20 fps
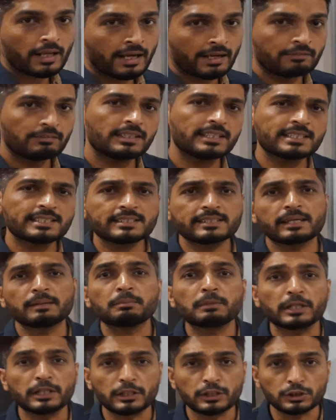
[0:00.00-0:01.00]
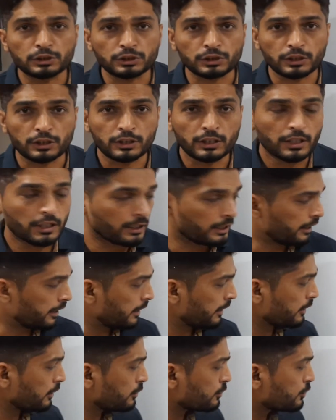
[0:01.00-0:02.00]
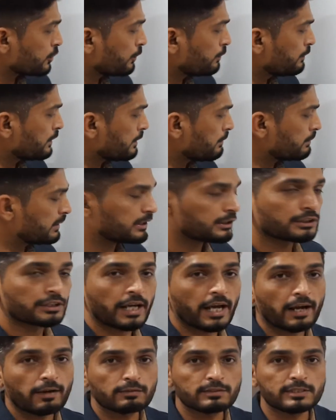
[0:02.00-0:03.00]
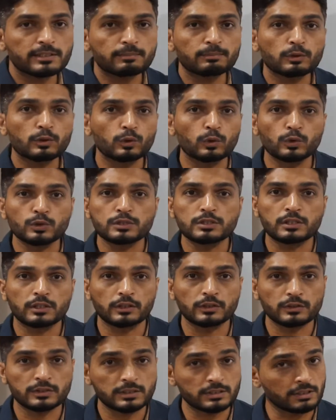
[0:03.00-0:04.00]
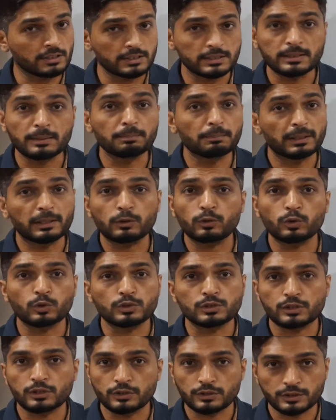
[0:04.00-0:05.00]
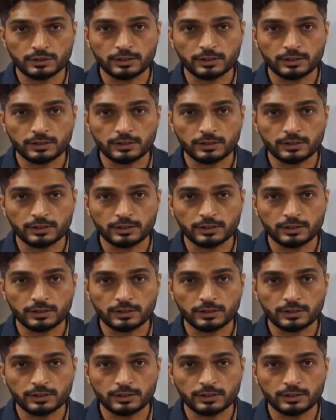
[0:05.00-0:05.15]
Having a same condition, here also we must have some closed curve C, simple closed curve